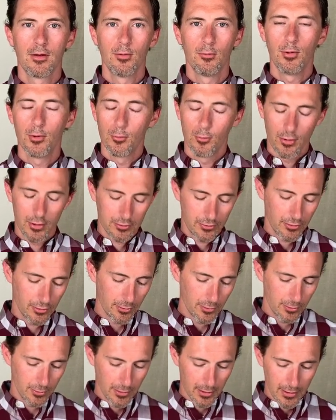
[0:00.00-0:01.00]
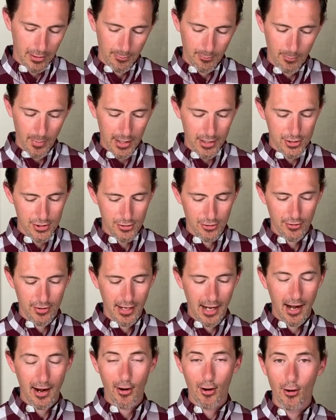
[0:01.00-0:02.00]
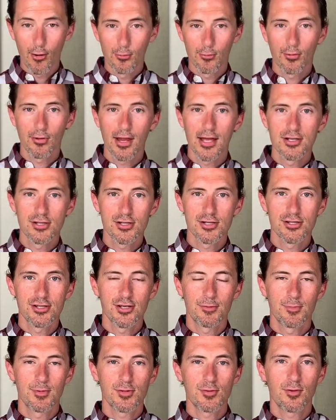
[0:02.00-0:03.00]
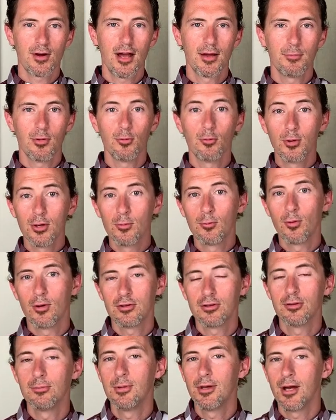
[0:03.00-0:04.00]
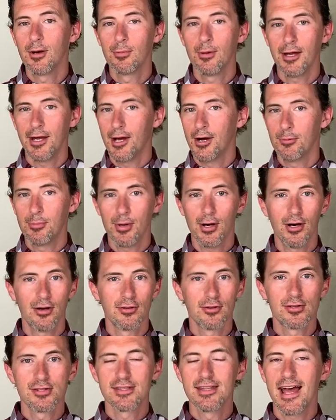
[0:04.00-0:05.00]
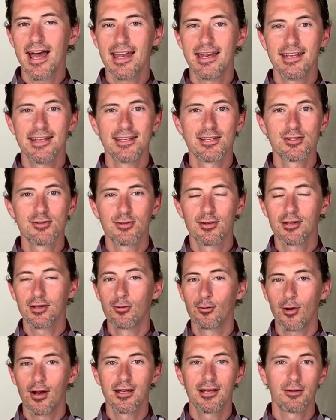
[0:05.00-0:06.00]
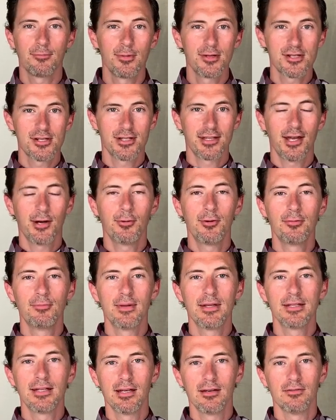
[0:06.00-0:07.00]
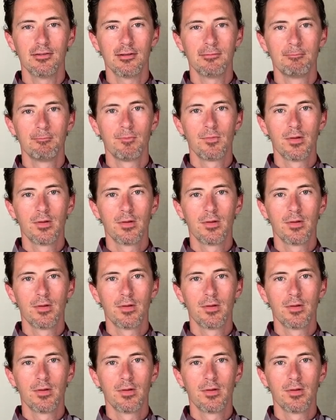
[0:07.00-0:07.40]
We want to make sure that our own relationship is right, but we want to be able to help others. That is the great commission that we've been given.